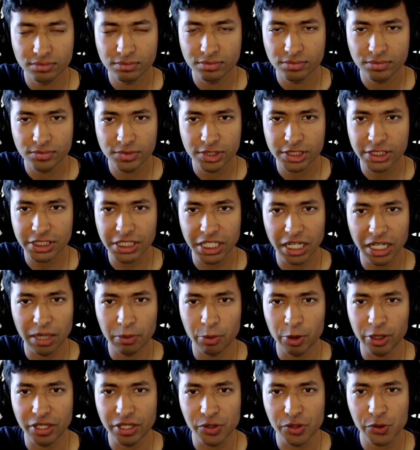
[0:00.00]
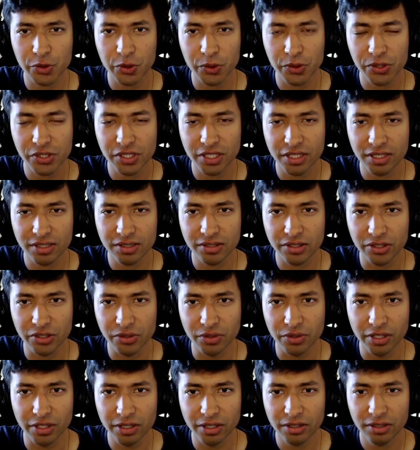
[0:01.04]
Sky-breaking sword saint, are you
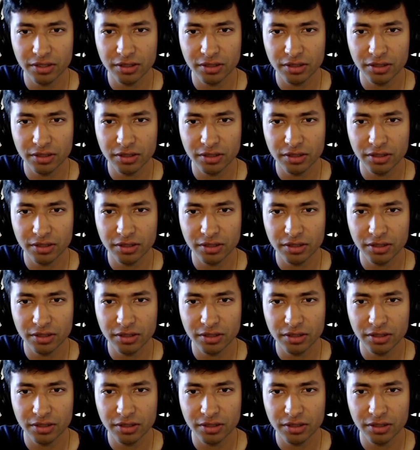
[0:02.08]
there?